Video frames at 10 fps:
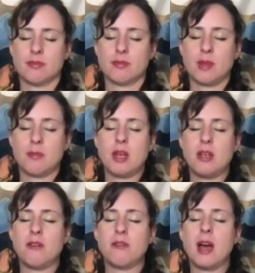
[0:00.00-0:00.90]
May
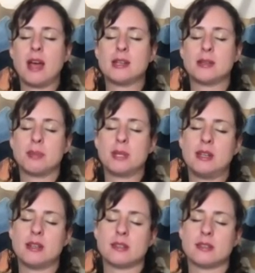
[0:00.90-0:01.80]
you find
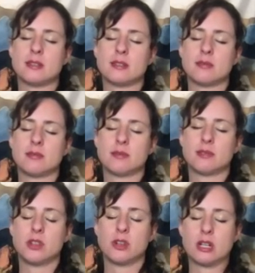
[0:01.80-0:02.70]
peace
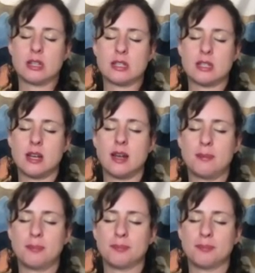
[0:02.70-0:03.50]
during this time.